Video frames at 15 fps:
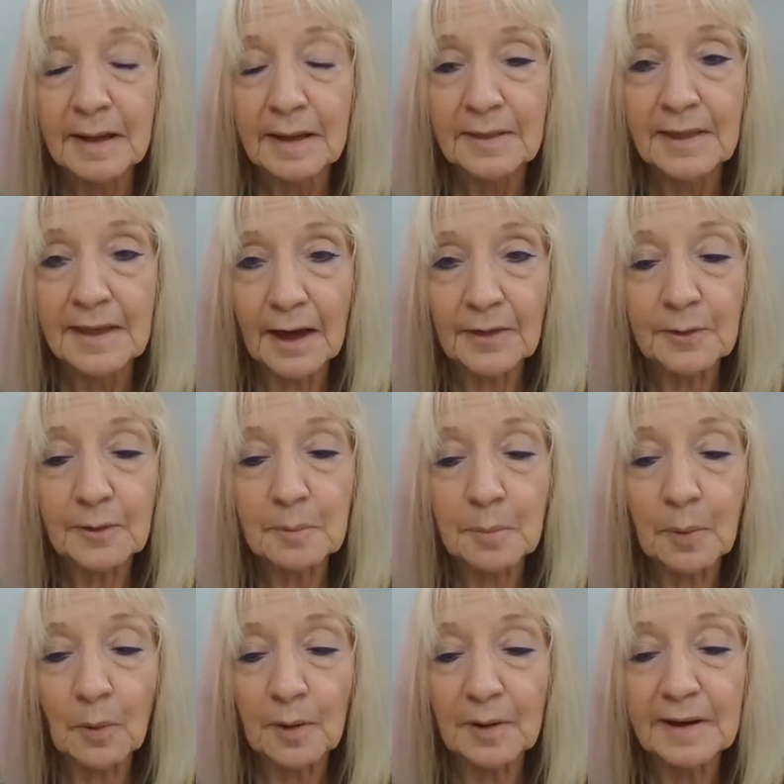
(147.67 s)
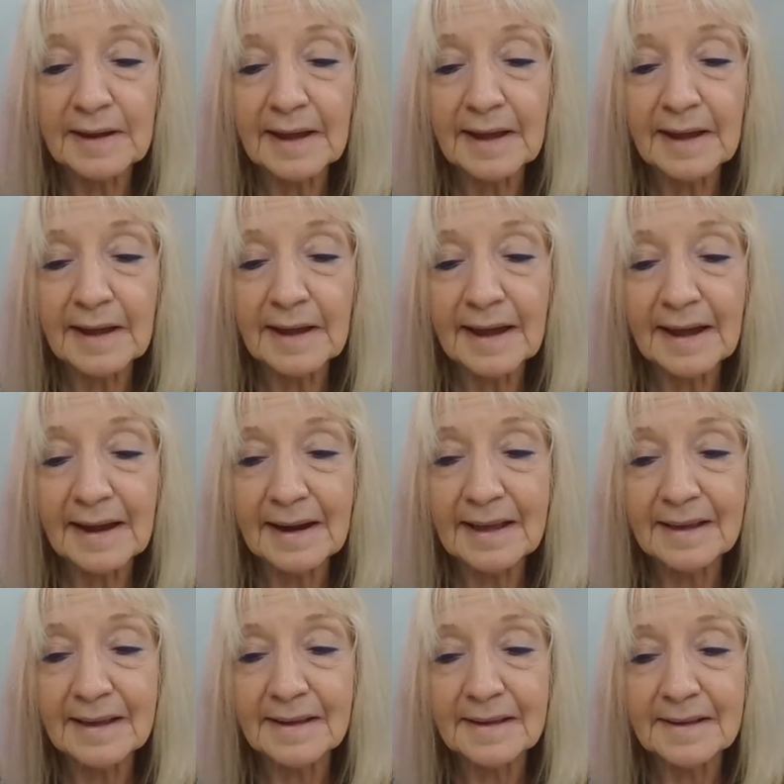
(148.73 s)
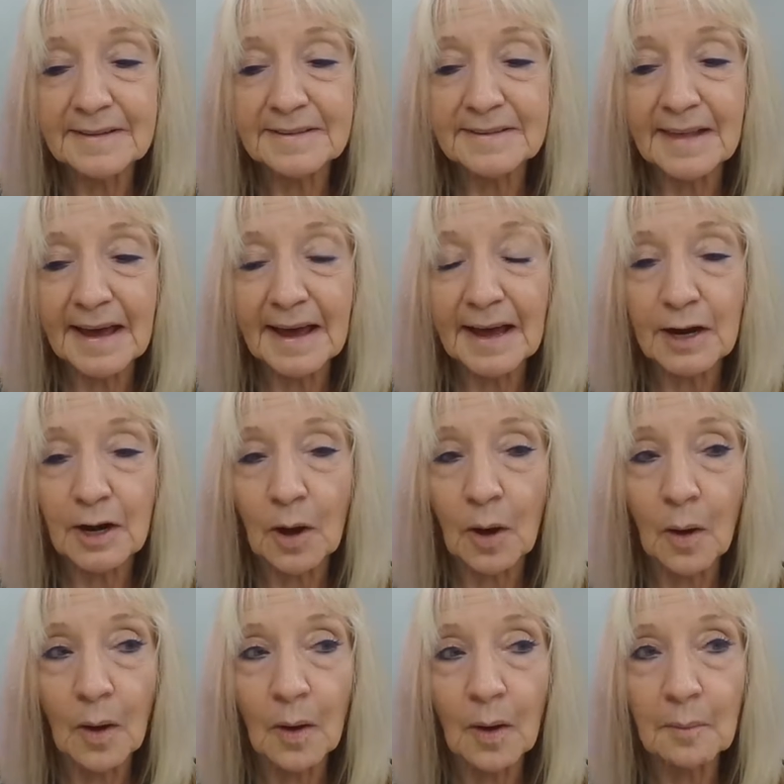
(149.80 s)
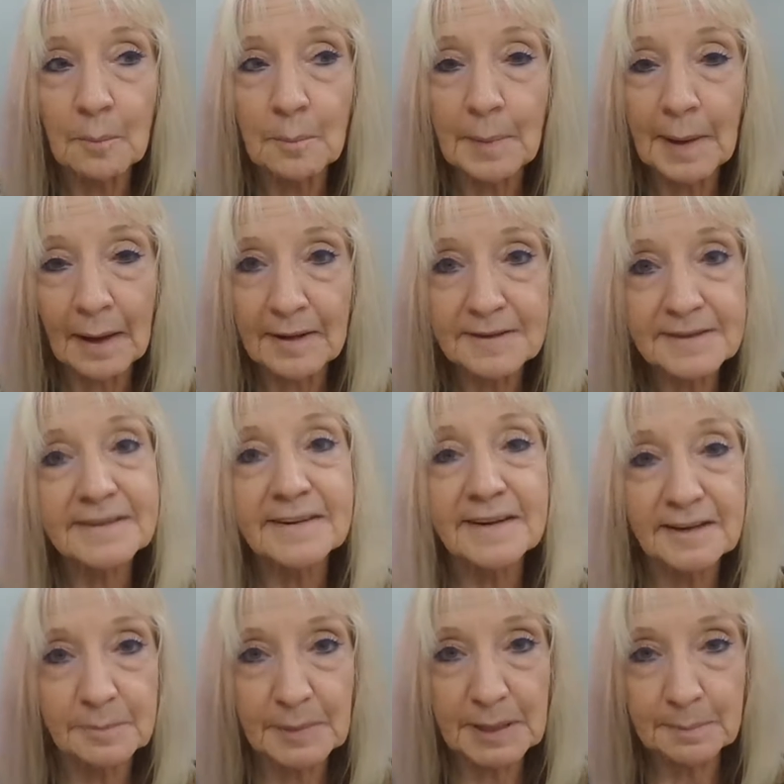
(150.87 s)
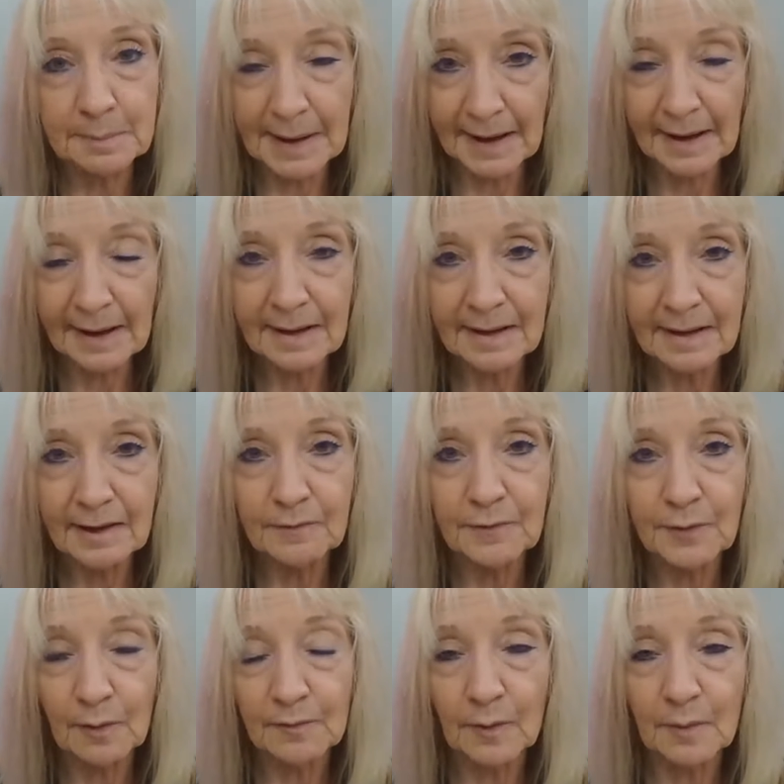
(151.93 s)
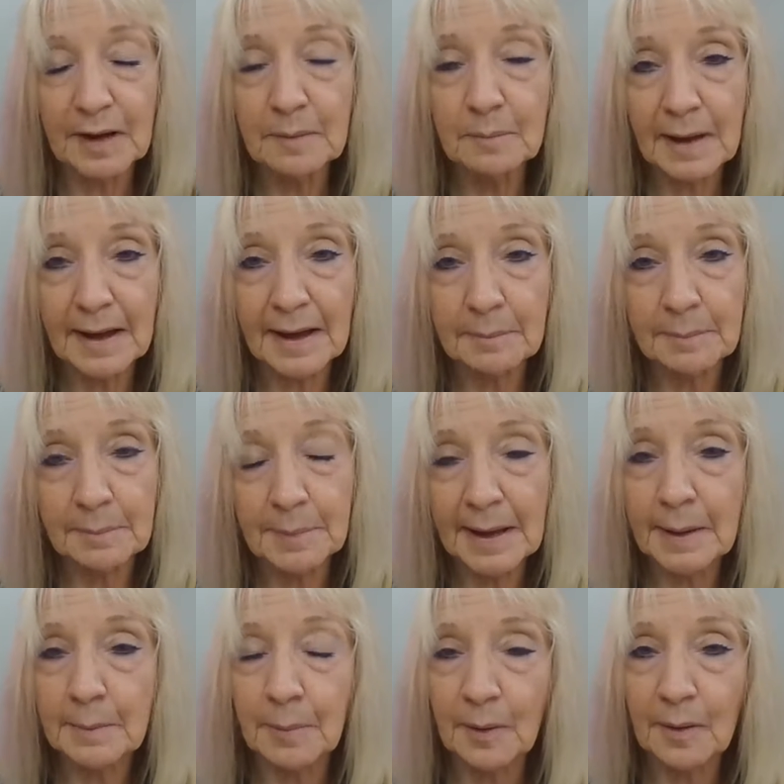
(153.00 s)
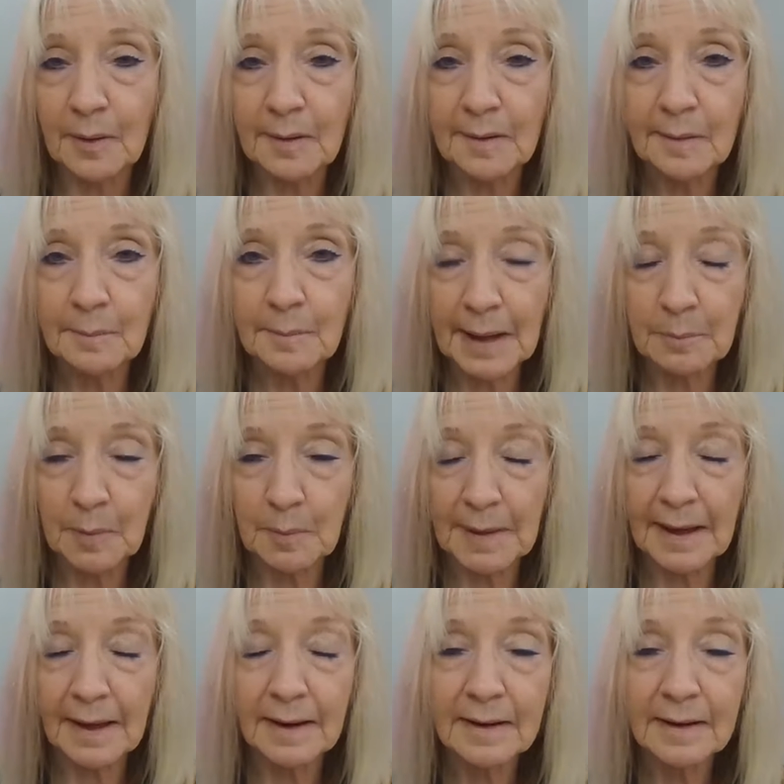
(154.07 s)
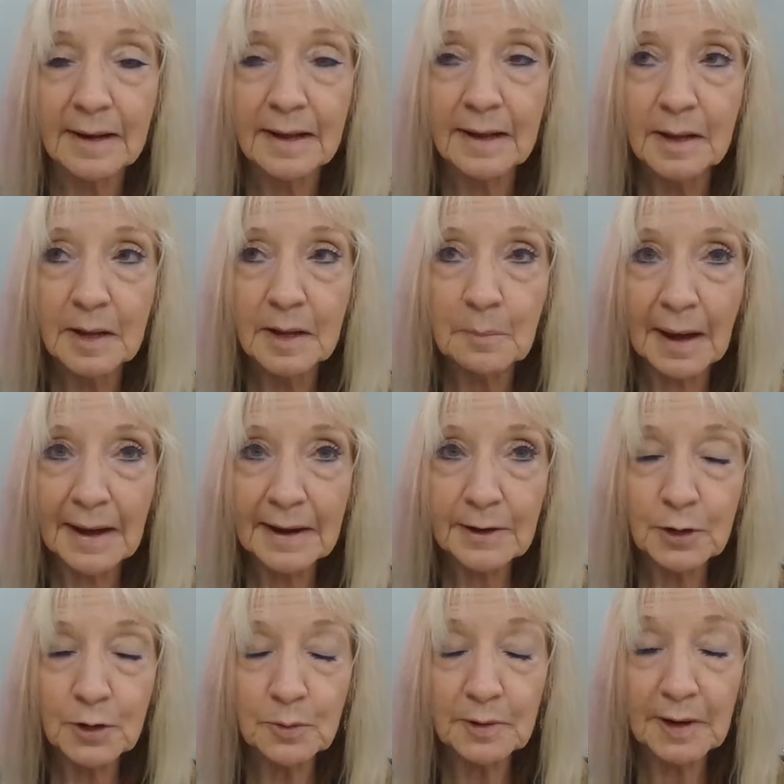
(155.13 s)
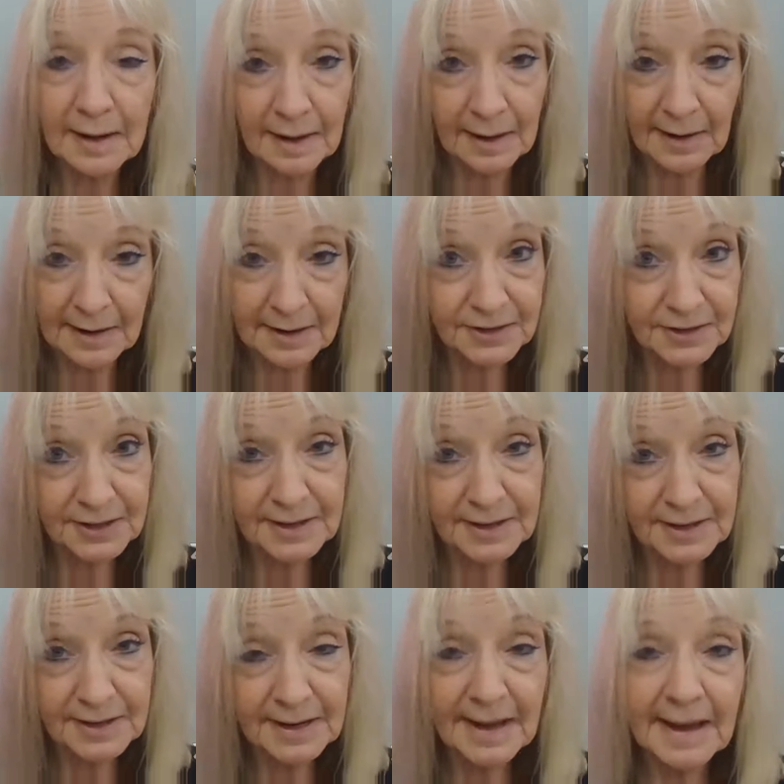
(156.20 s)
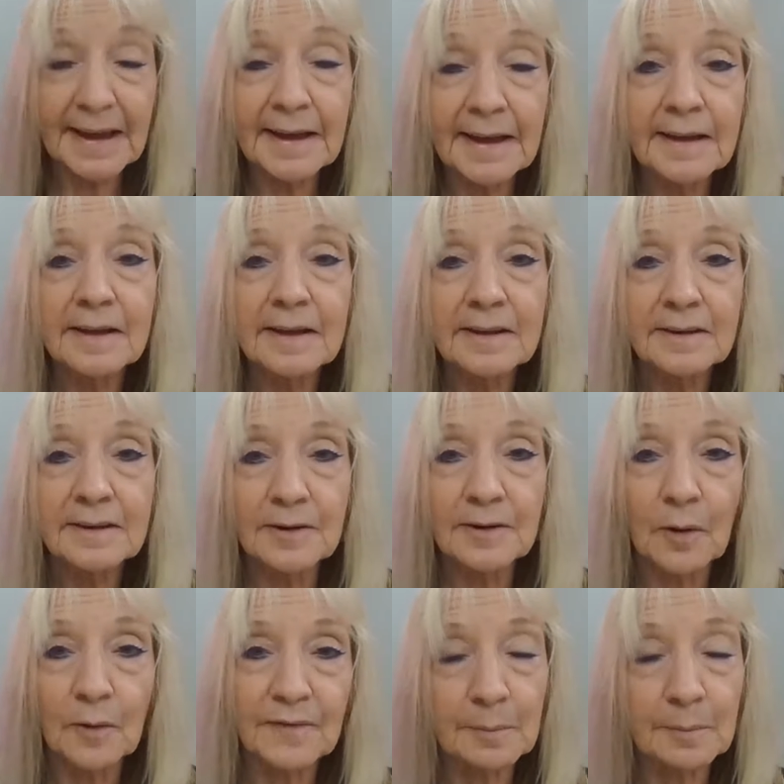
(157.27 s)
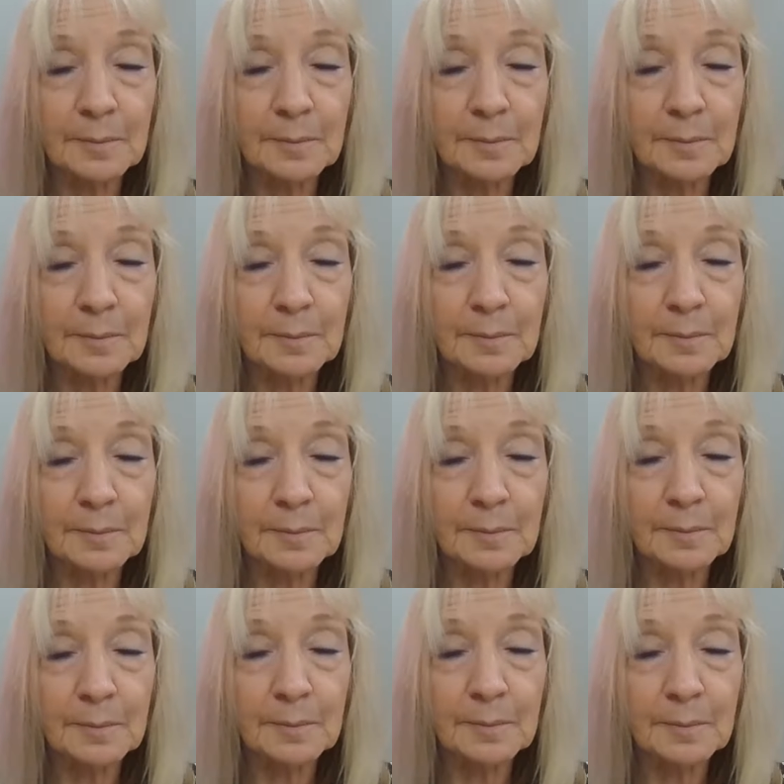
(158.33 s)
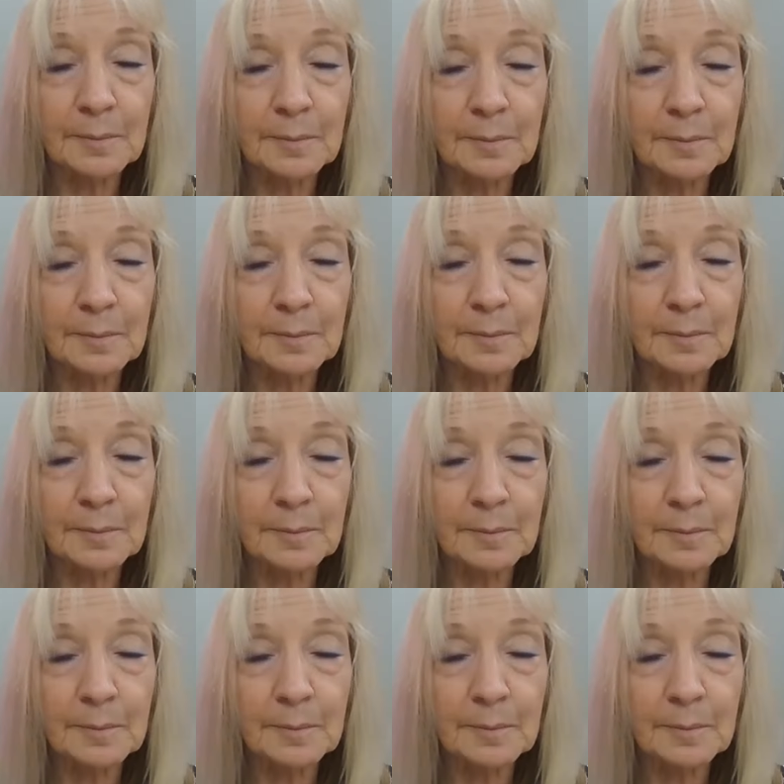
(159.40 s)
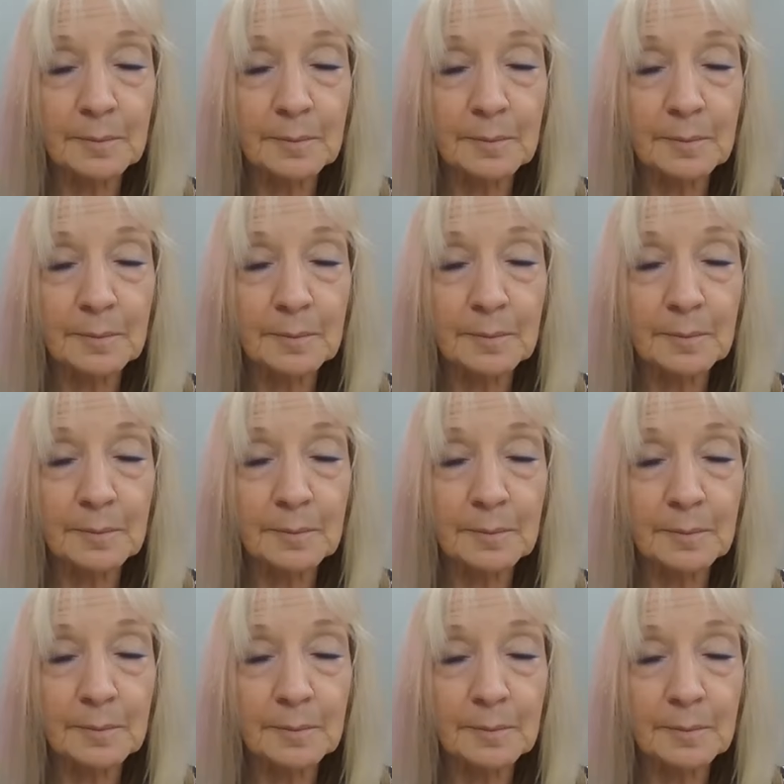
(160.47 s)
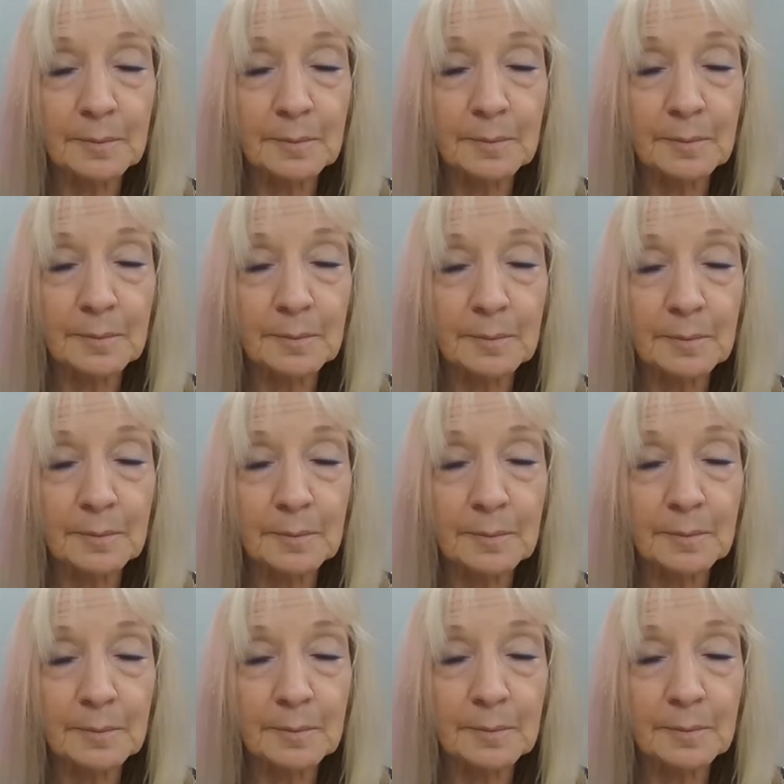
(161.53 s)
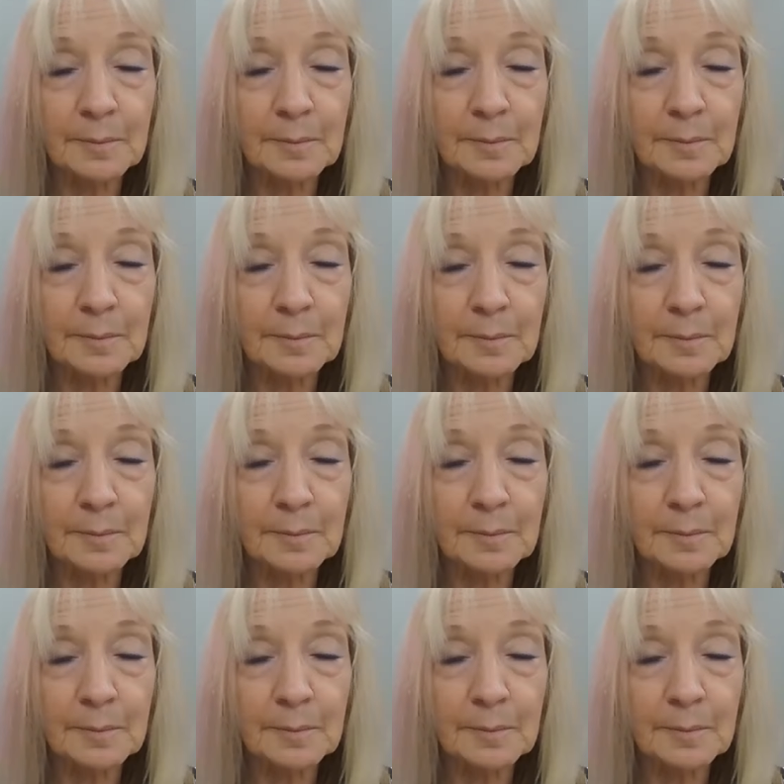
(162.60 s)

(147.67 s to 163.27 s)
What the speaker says: The other important date is that all ballots need to be back if you're voting by paper ballot, by noon on election day, November 3rd. They have to be in my office by noon. Now,